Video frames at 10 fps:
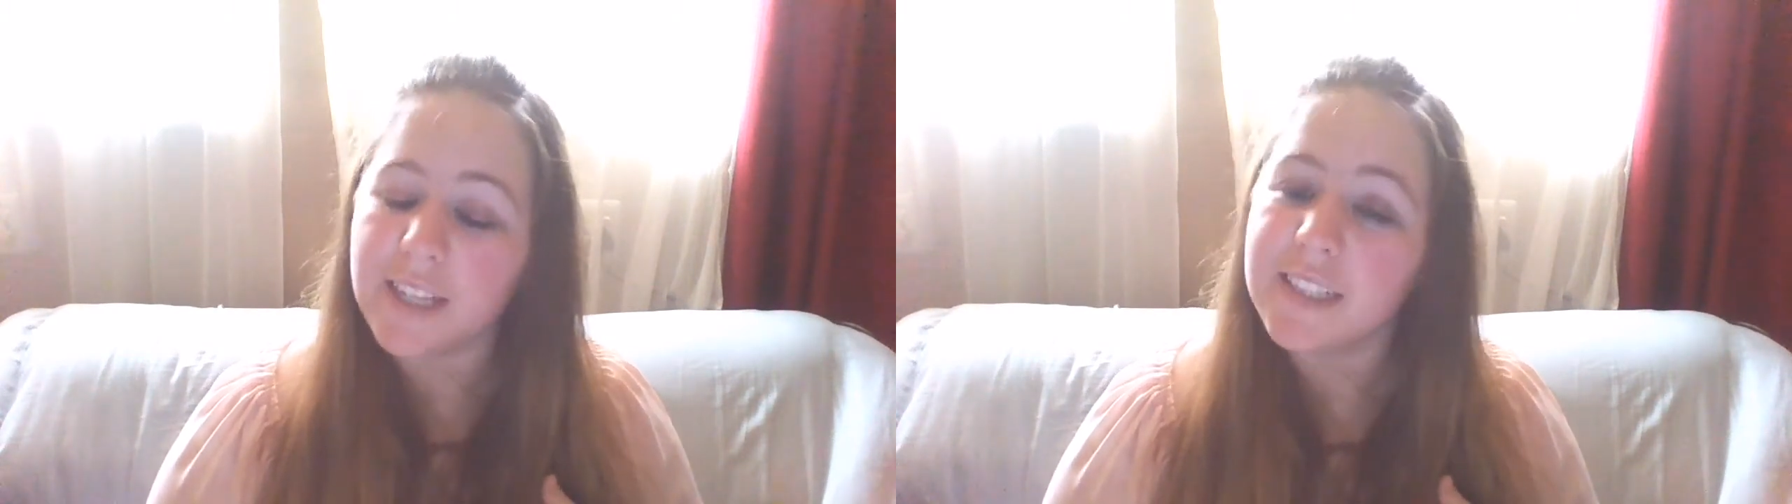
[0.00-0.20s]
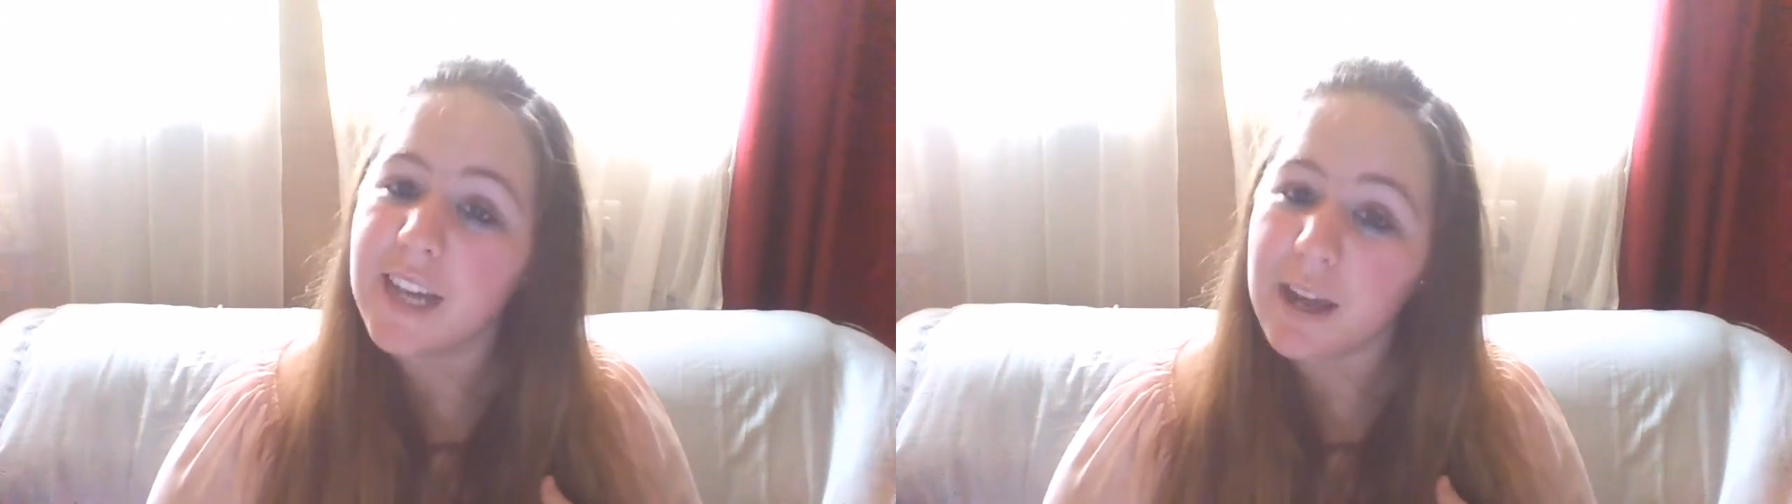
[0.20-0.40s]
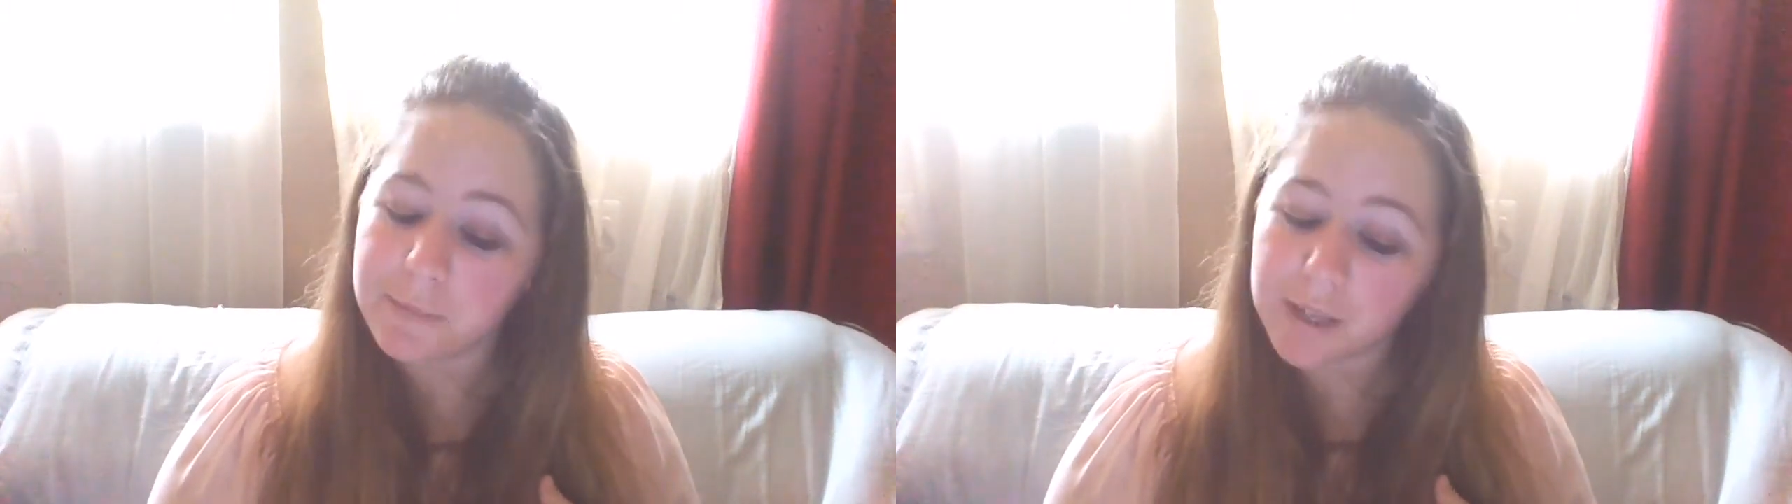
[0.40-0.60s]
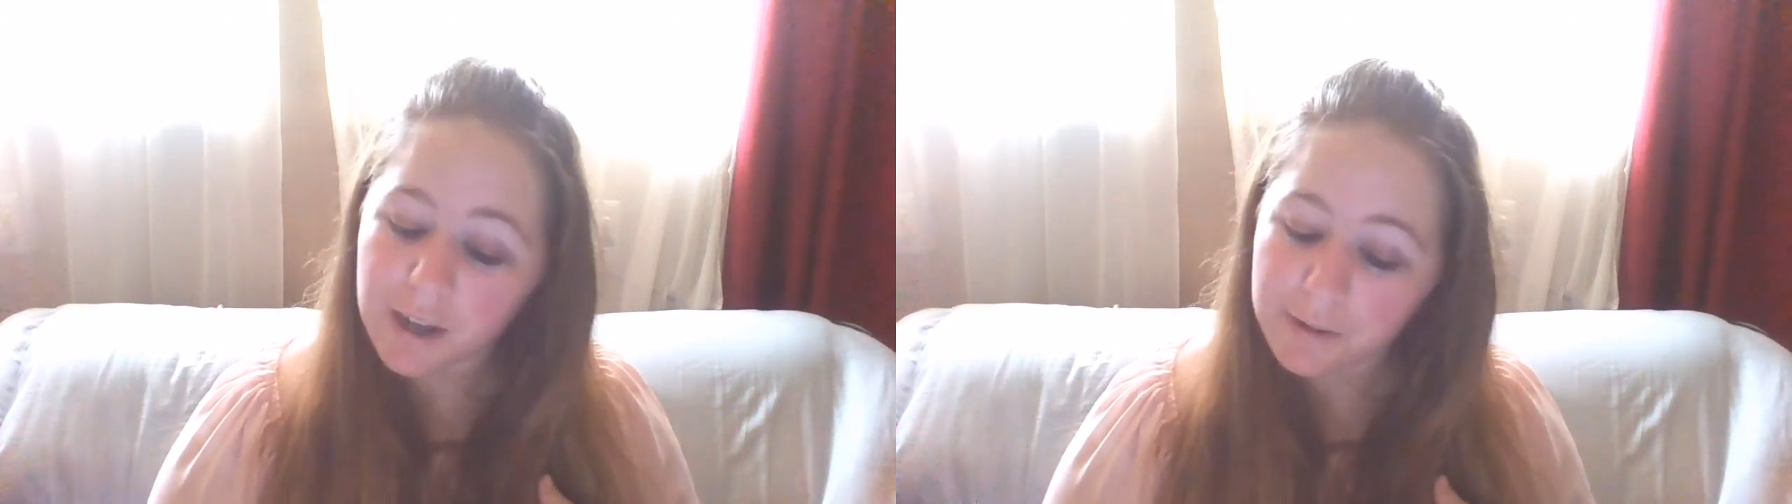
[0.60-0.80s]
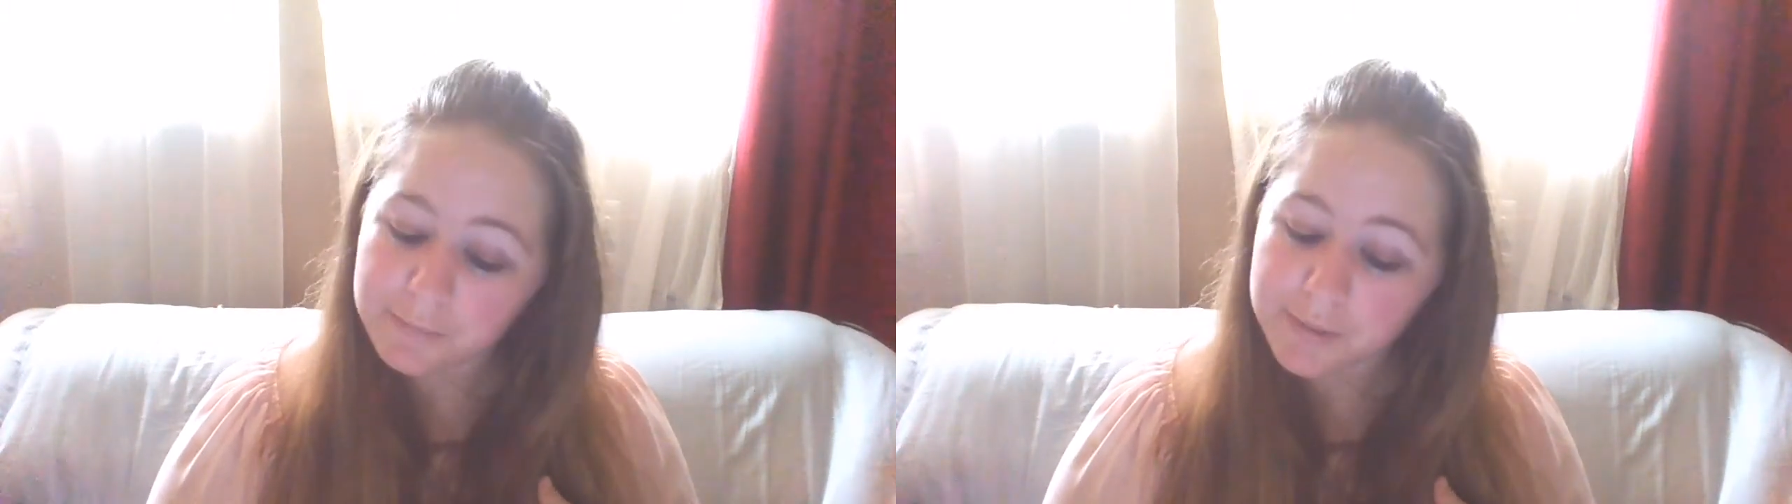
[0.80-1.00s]
the time
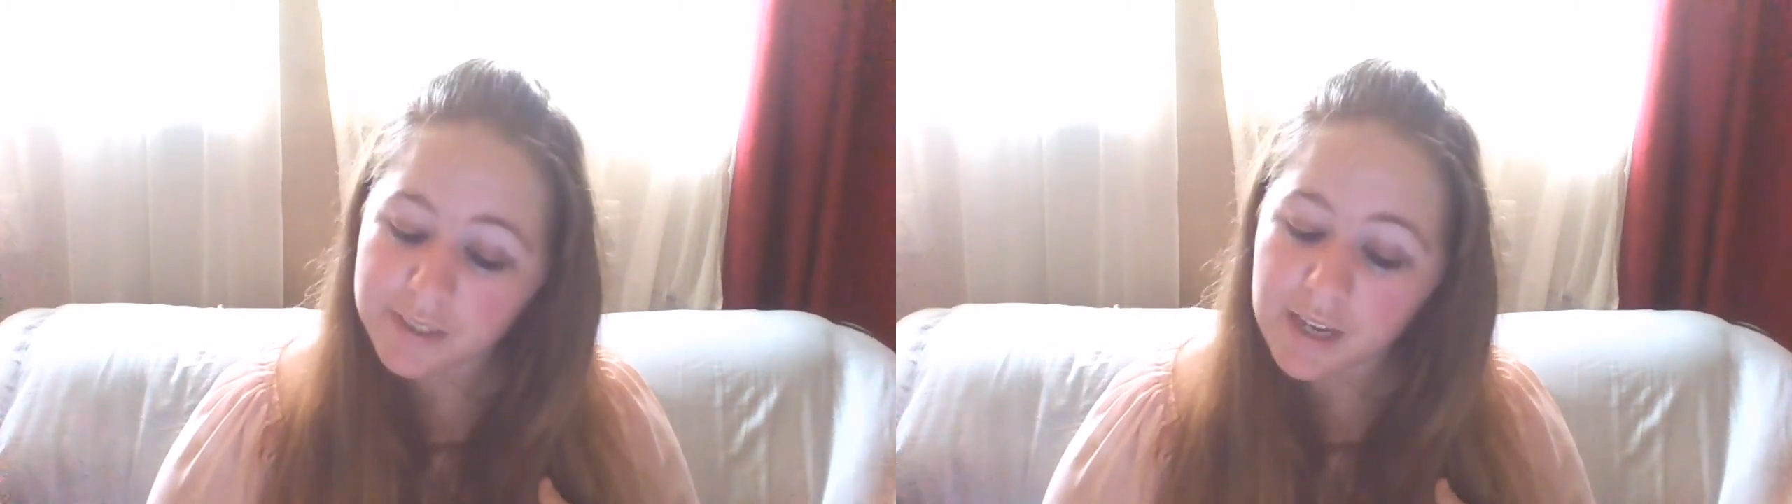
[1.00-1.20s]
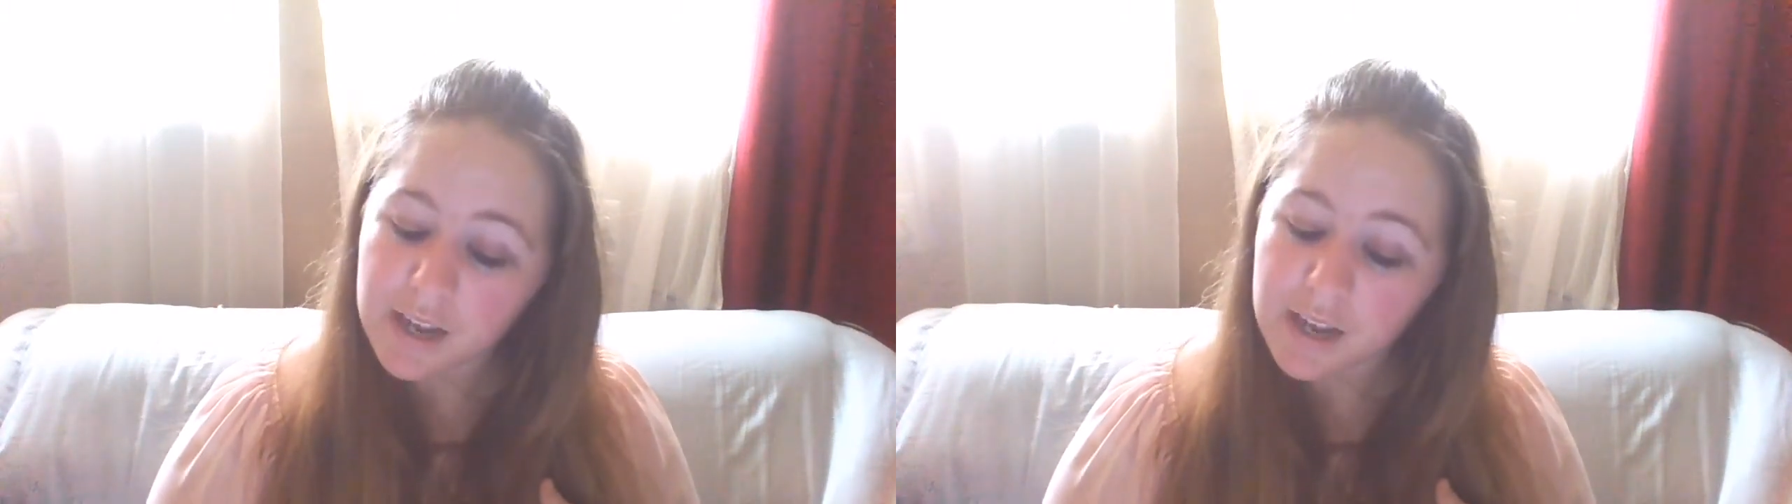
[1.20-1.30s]
comes